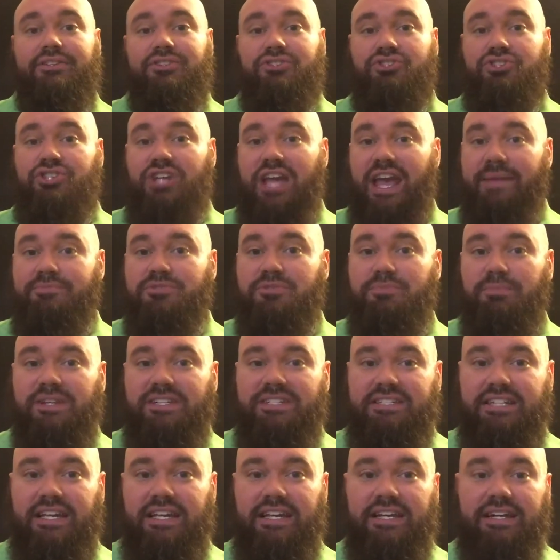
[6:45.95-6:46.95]
James
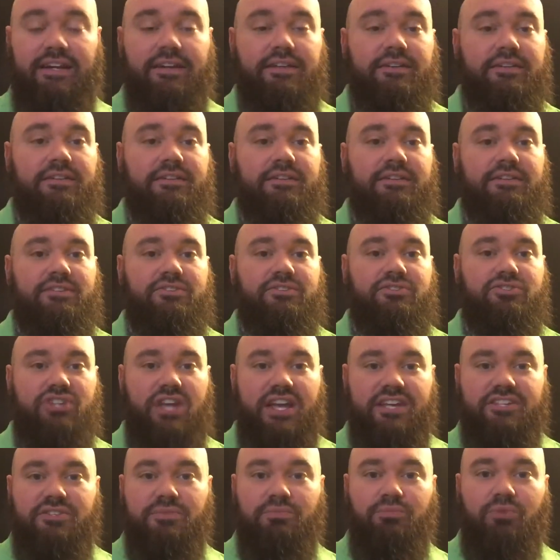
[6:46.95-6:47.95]
Medina,
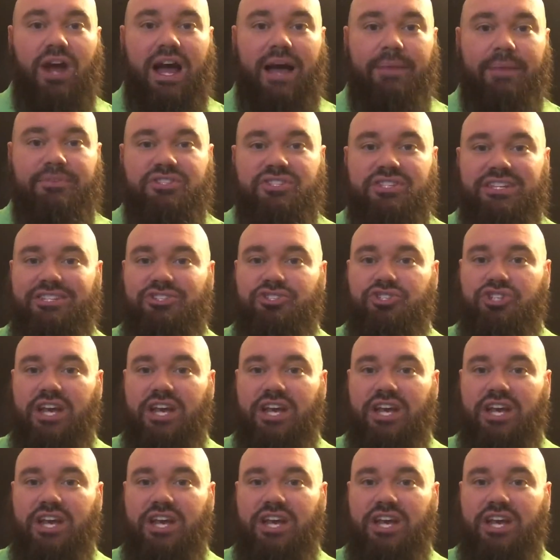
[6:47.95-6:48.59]
Jason Robinson,